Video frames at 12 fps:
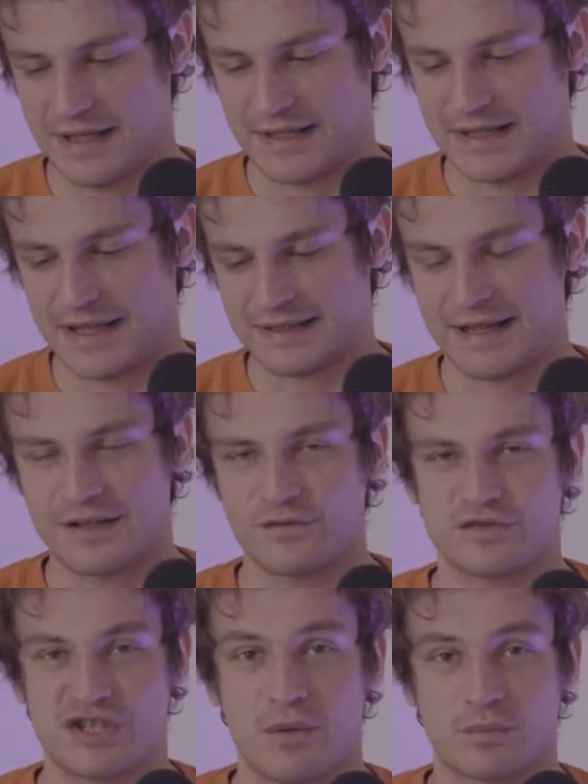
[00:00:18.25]
Like, I kind
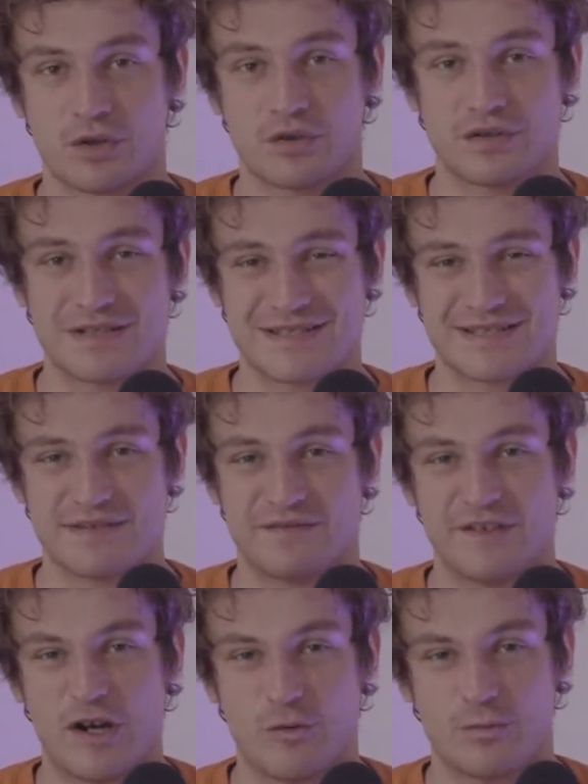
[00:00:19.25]
of jumped on this
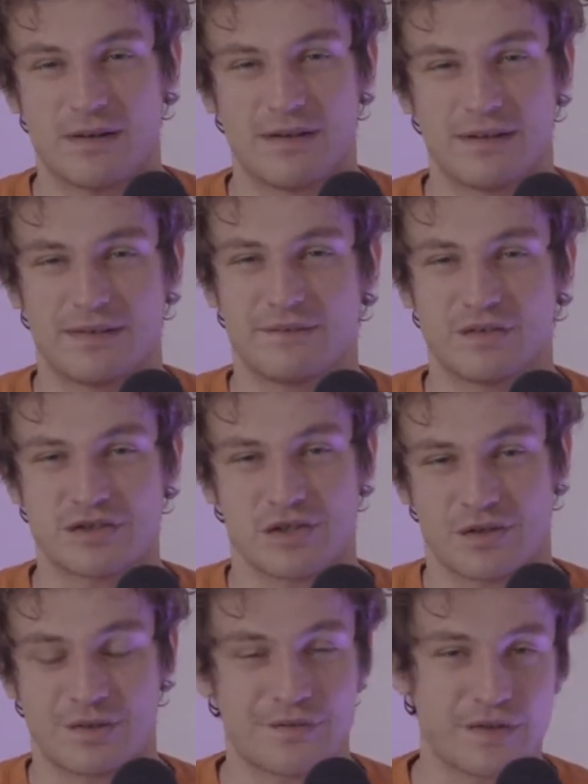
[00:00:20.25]
film
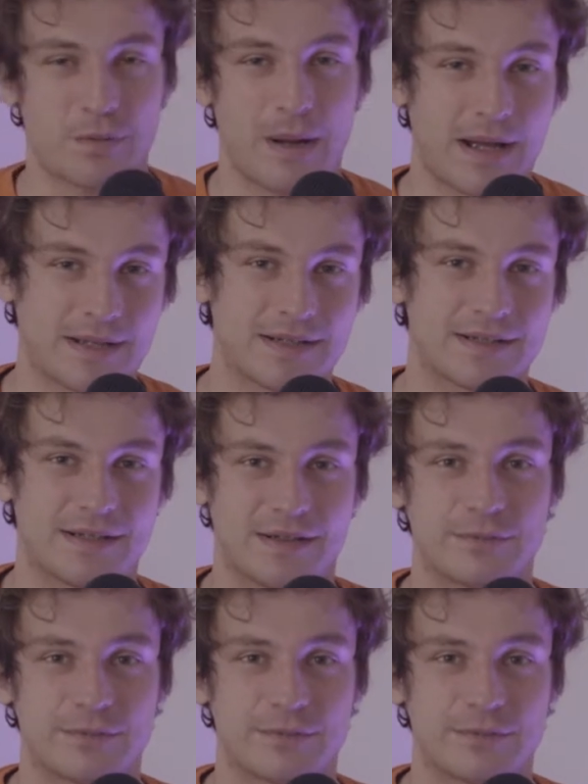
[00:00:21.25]
photography wagon,